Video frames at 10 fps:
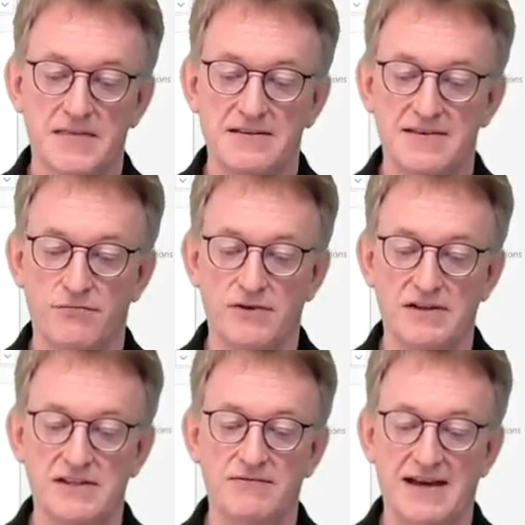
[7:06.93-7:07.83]
several
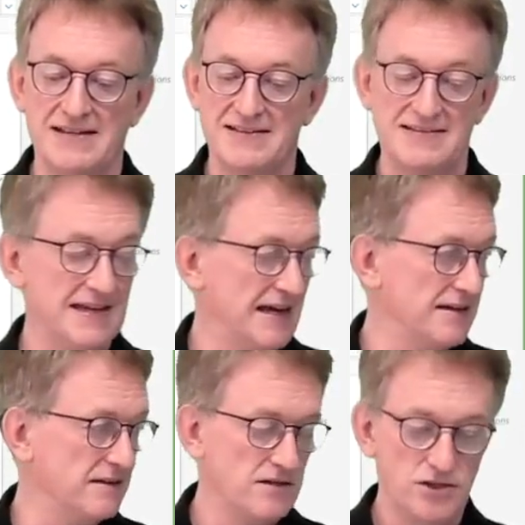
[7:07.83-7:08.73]
devices
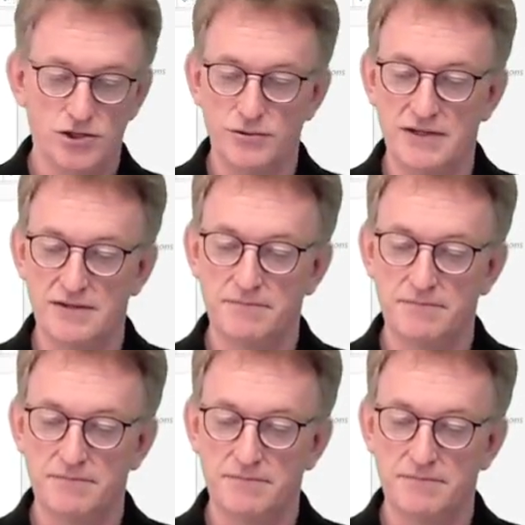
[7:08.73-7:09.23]
added to it.